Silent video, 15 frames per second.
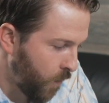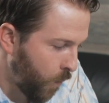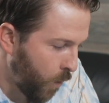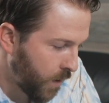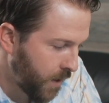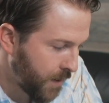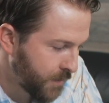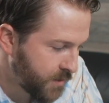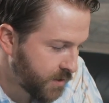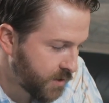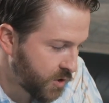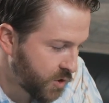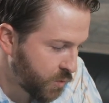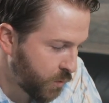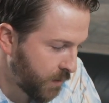1 ounce
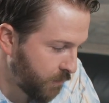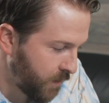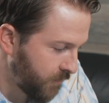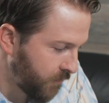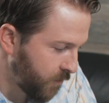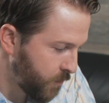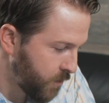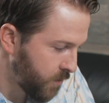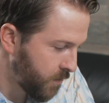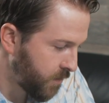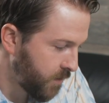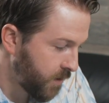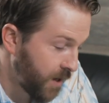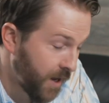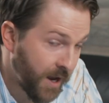sweet red
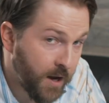vermouth,